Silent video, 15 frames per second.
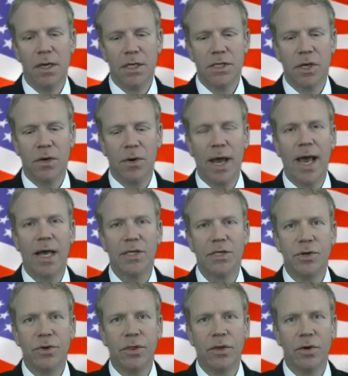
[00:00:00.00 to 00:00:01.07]
So
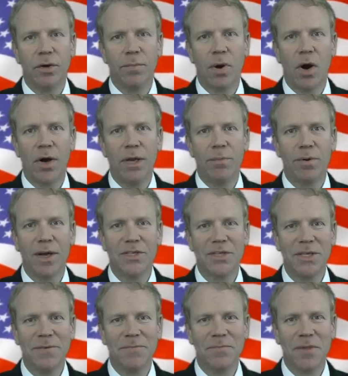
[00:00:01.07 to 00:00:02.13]
as your third-party
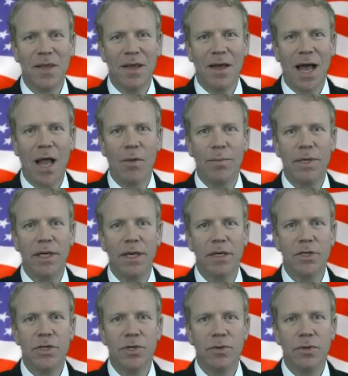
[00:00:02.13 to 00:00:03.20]
president, I'll
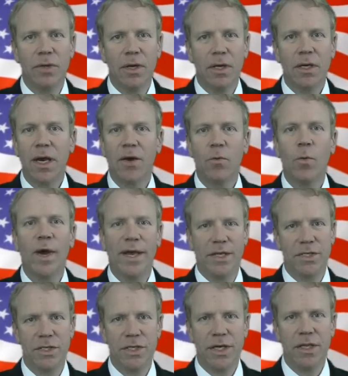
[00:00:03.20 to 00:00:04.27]
begin to cut
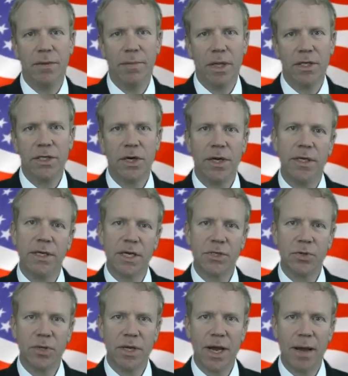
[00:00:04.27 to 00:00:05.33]
waste in the
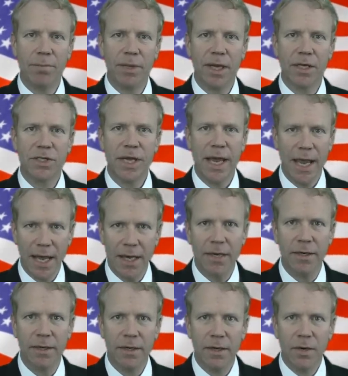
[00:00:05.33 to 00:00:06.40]
military-industrial complex
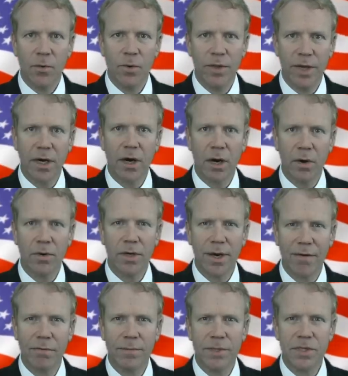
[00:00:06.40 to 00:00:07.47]
and within our own
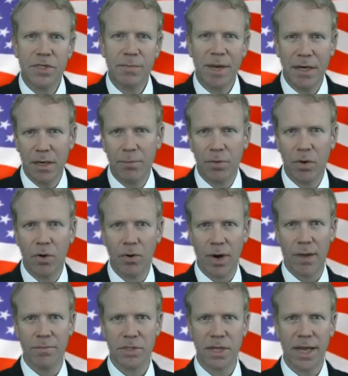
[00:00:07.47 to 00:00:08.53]
government spending
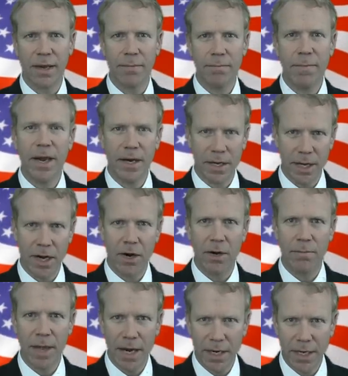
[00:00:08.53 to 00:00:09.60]
programs like Medicare
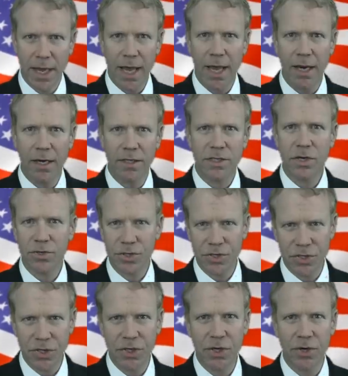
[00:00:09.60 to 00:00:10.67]
and Medicaid and
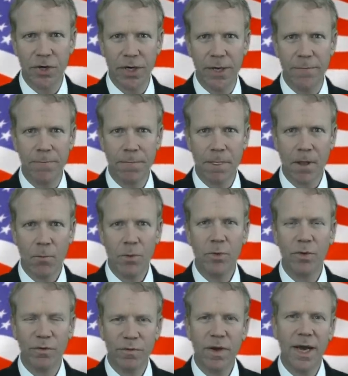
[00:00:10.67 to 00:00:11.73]
Social Security. We
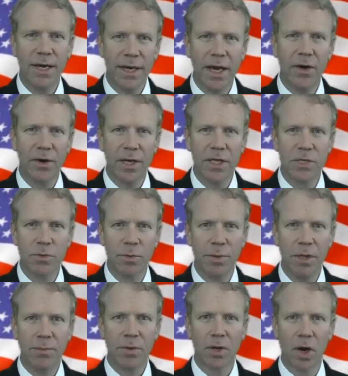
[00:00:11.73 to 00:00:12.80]
will find areas where
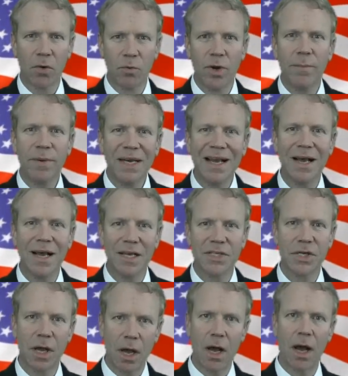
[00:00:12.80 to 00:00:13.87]
people are ripping
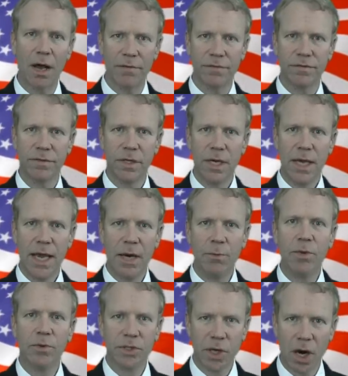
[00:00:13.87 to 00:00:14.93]
us off, and
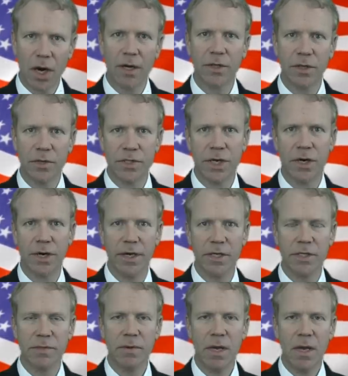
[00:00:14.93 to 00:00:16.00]
we will target those
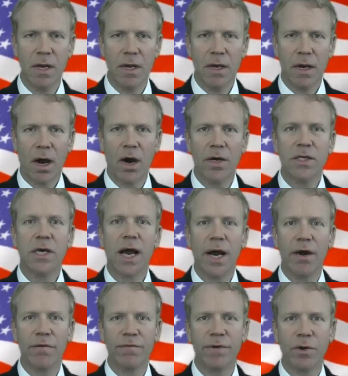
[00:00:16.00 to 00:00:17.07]
areas. Our
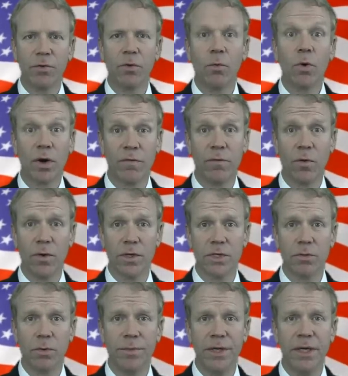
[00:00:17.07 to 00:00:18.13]
entire federal
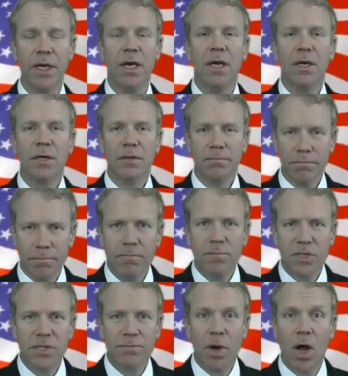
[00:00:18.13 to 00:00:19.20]
workforce will be
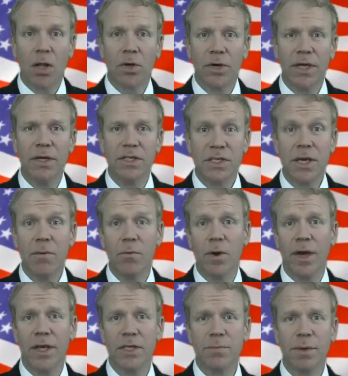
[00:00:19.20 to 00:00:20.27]
smaller in some
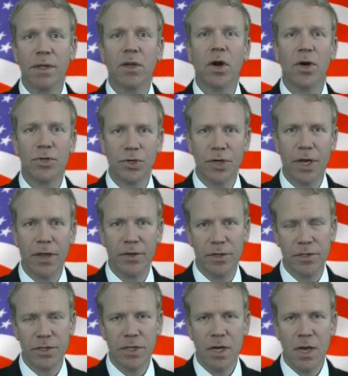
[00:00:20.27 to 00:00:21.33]
ways, but larger in
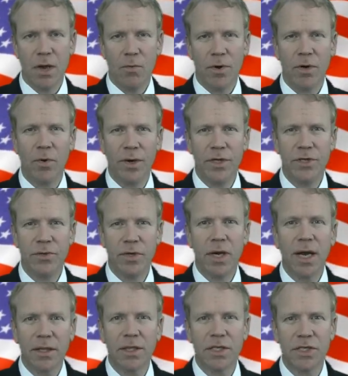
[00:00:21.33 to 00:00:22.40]
others. We're going to
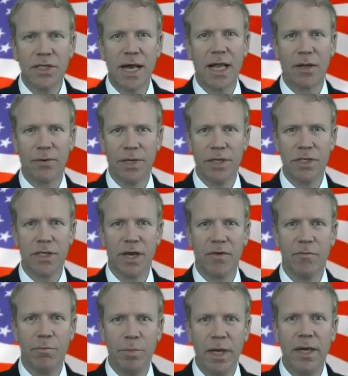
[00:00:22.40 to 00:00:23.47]
cut the salaries
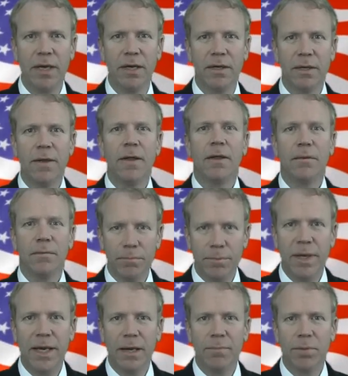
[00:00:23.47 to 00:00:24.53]
of big
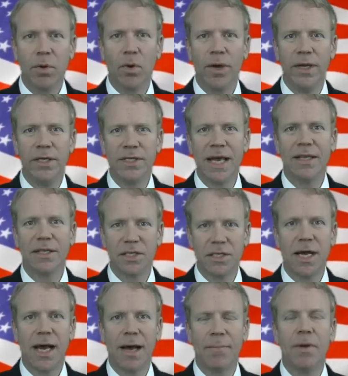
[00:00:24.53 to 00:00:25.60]
employees at the
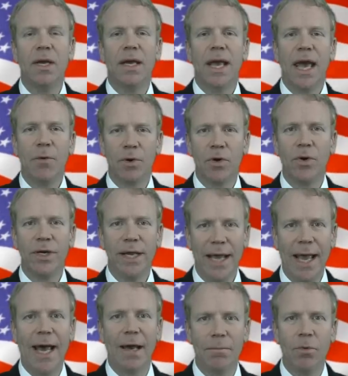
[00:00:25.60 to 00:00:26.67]
top, and we're going
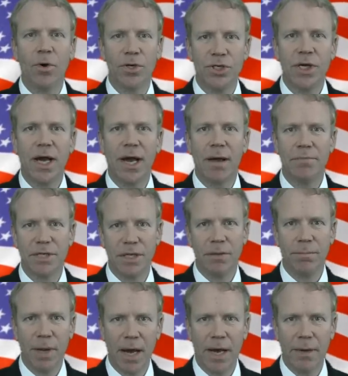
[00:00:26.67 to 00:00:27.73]
to add more jobs at
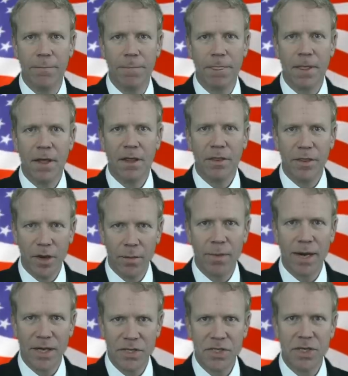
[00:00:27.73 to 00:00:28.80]
the bottom,
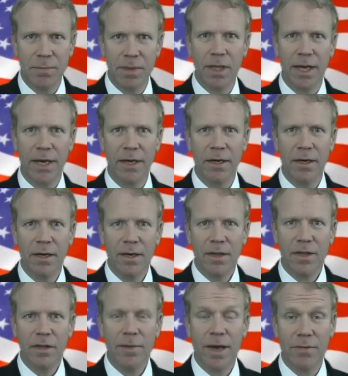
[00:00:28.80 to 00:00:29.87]
thereby stimulating
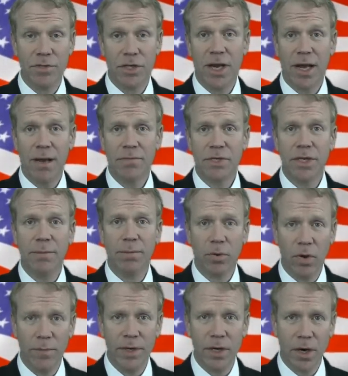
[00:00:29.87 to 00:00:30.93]
the amount of jobs,
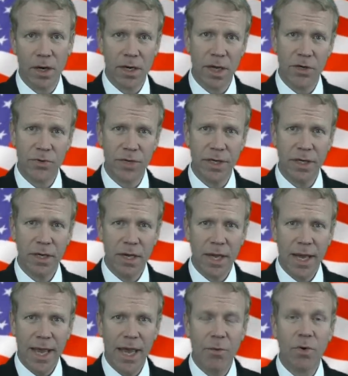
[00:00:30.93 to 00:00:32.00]
employment in our country,
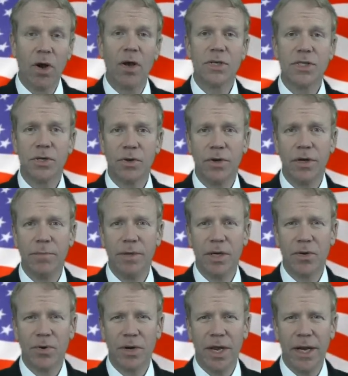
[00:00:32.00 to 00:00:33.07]
and we're also going to
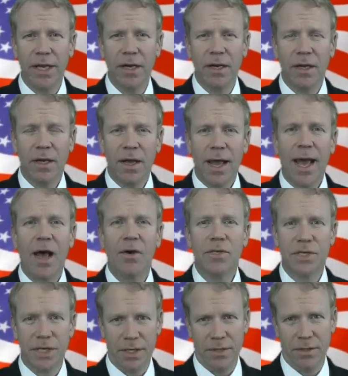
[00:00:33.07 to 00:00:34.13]
be creating
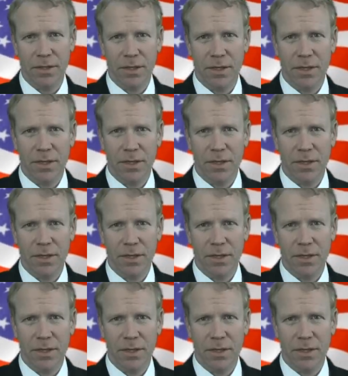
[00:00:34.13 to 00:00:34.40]
housing